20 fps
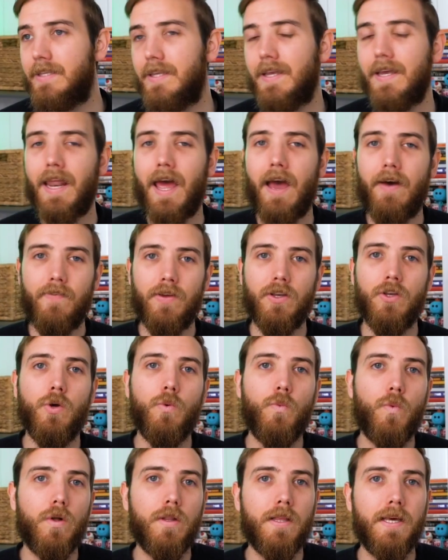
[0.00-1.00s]
they're going to have a new
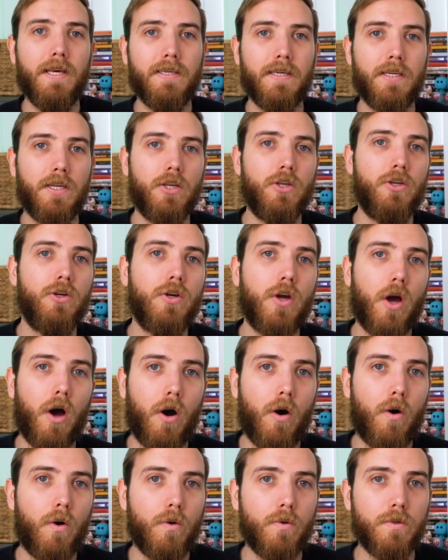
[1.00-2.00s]
Woolies and a new
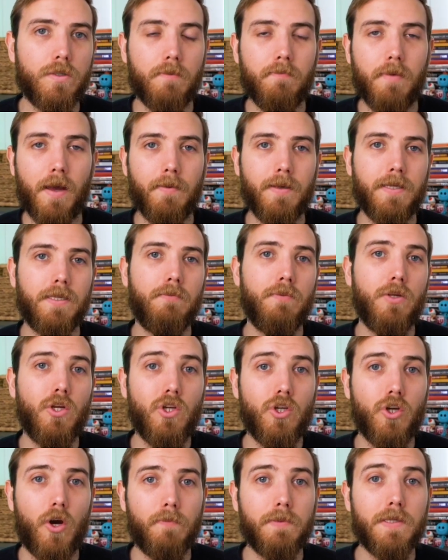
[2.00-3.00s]
Coles and maybe some new
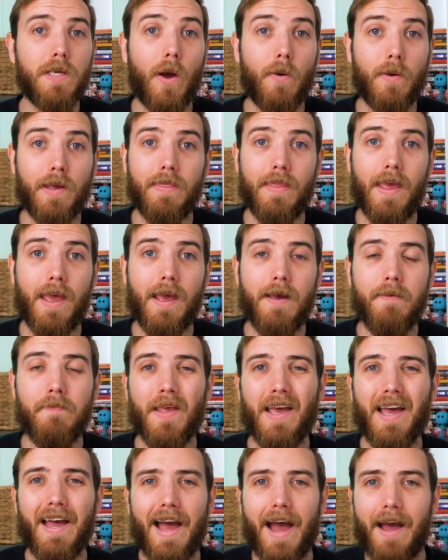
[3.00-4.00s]
shops go in there.
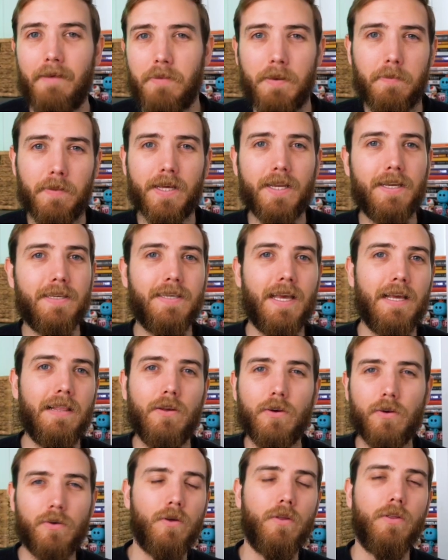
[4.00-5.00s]
And people are going to say,
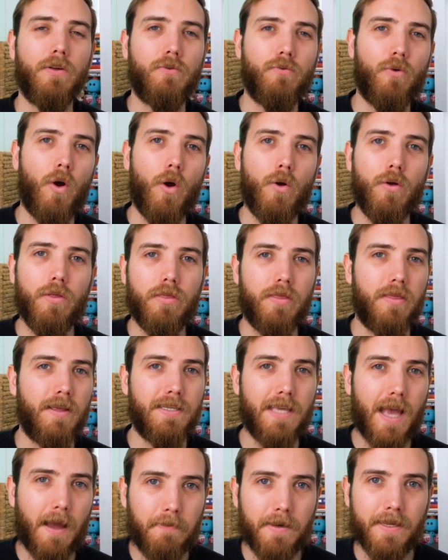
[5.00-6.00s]
look at all the growth that's
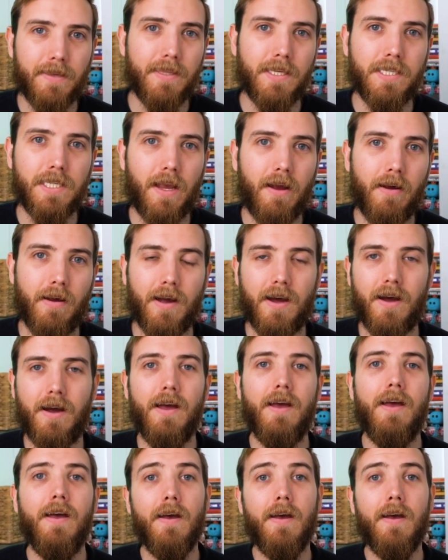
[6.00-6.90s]
happening in this area.